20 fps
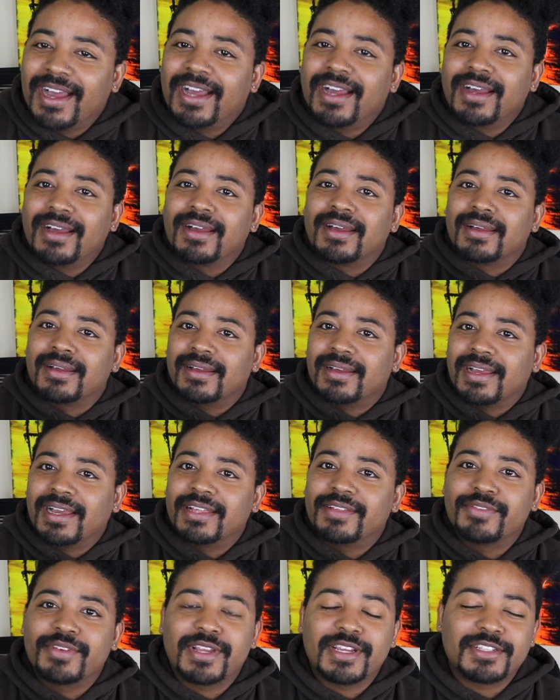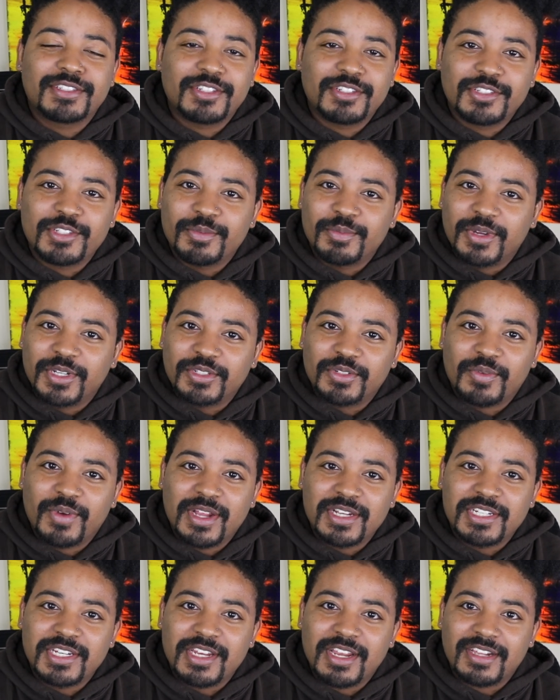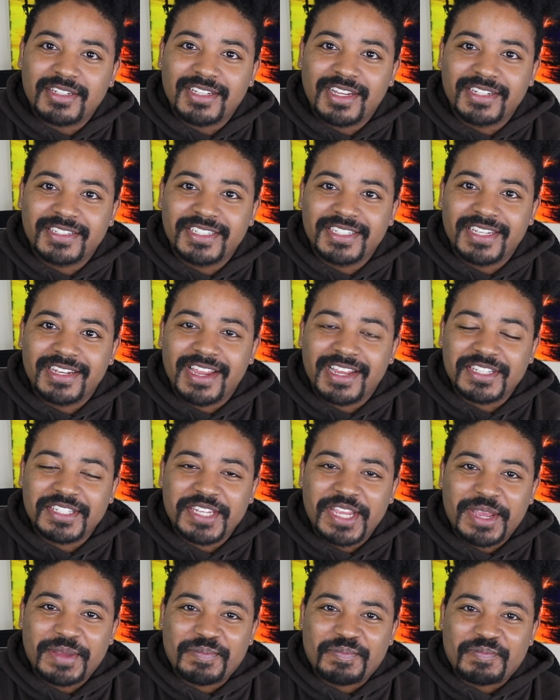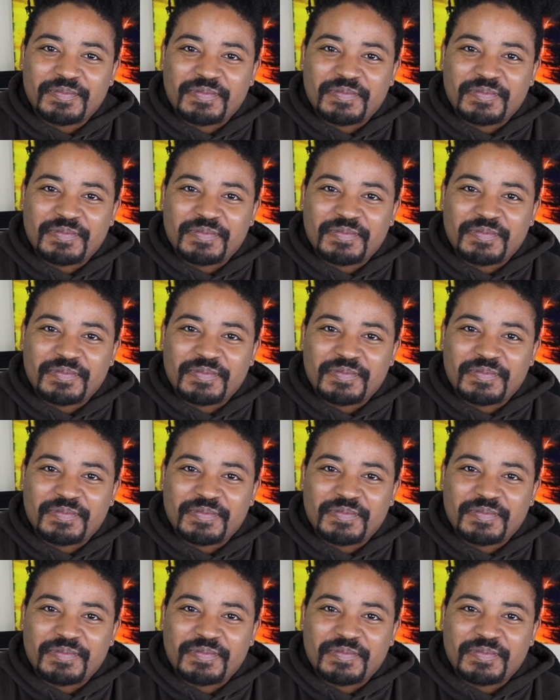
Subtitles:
Ugh. I love you guys so much for watching, and I'll talk to you next time.